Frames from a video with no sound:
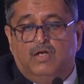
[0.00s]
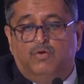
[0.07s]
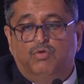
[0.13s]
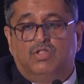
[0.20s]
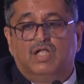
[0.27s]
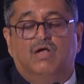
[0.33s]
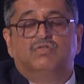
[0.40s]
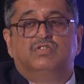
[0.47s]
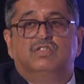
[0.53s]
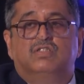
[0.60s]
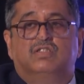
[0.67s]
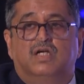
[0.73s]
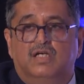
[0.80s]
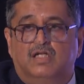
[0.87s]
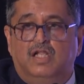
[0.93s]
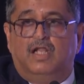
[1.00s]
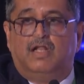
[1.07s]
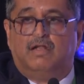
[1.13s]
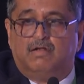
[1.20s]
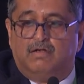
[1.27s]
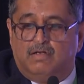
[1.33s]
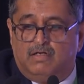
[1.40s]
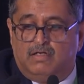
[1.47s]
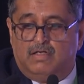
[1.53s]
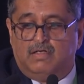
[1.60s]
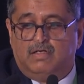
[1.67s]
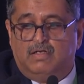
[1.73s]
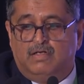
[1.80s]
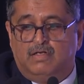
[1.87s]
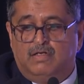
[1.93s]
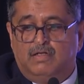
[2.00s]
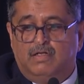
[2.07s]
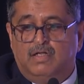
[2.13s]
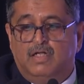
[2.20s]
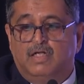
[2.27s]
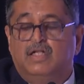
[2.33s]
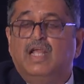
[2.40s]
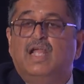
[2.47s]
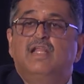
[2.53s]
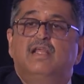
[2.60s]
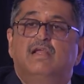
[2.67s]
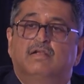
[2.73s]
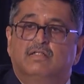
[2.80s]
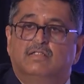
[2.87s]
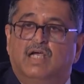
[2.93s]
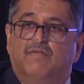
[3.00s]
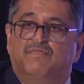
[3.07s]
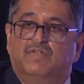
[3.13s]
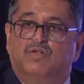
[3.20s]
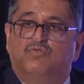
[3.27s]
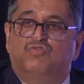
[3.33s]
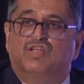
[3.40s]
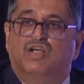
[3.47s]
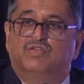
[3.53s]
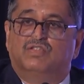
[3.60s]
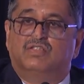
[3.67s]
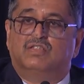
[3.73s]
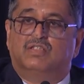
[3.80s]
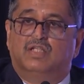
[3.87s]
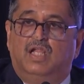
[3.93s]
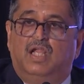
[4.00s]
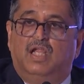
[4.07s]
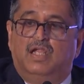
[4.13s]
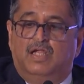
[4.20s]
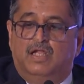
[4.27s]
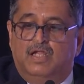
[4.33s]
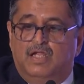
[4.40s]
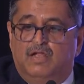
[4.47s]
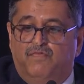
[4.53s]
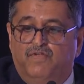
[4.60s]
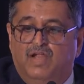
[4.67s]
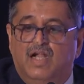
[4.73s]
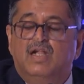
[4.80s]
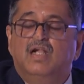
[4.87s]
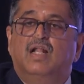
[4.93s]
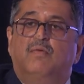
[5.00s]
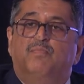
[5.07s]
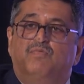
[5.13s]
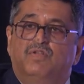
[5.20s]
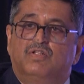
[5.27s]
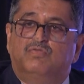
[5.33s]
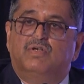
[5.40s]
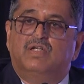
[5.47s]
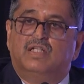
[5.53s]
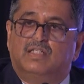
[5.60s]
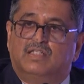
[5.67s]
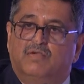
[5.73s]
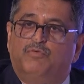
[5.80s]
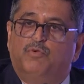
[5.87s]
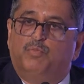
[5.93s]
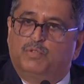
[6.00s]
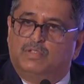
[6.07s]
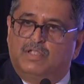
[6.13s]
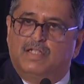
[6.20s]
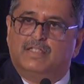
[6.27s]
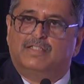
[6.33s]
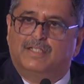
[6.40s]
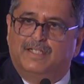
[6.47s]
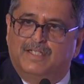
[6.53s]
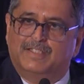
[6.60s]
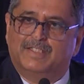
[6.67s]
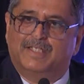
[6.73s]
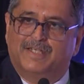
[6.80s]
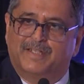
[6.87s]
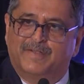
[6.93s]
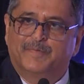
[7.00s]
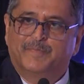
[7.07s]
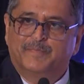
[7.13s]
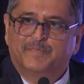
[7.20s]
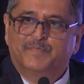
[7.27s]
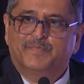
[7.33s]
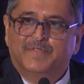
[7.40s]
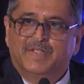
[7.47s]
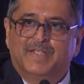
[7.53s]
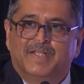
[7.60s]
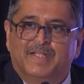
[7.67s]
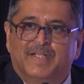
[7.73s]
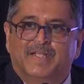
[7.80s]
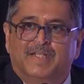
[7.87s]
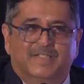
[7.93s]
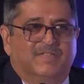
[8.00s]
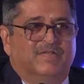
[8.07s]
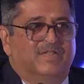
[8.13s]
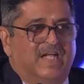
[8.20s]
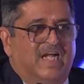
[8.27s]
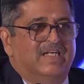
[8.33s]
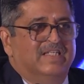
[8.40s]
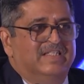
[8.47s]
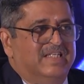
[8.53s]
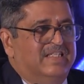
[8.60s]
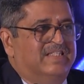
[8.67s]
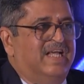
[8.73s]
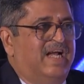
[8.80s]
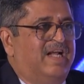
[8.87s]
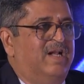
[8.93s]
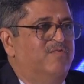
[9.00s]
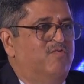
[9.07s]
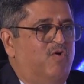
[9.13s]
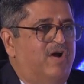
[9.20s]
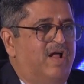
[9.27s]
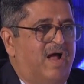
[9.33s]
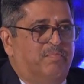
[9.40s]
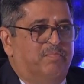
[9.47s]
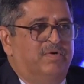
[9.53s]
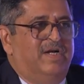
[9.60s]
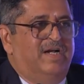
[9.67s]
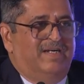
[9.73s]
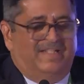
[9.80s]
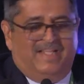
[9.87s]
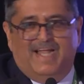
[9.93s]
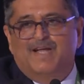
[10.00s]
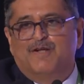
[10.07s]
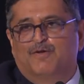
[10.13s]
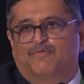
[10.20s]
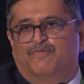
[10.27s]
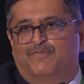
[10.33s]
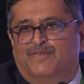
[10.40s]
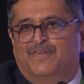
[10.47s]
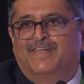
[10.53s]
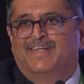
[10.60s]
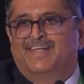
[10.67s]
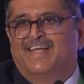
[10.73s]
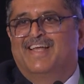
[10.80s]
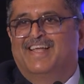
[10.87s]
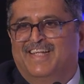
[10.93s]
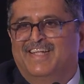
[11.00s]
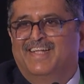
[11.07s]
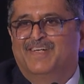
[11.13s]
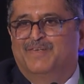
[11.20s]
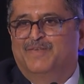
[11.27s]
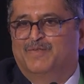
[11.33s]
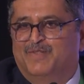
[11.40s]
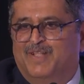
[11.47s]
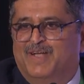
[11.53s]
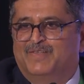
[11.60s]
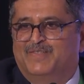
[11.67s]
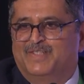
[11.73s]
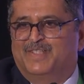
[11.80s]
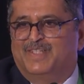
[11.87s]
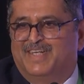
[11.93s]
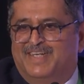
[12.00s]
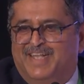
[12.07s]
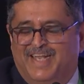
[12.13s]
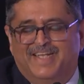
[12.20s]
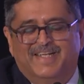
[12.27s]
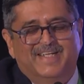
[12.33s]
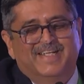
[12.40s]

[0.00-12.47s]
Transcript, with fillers: 2013, 10 years after 2003, We ended up with 27% CAGR. So that is exactly what happened at the end of 2013.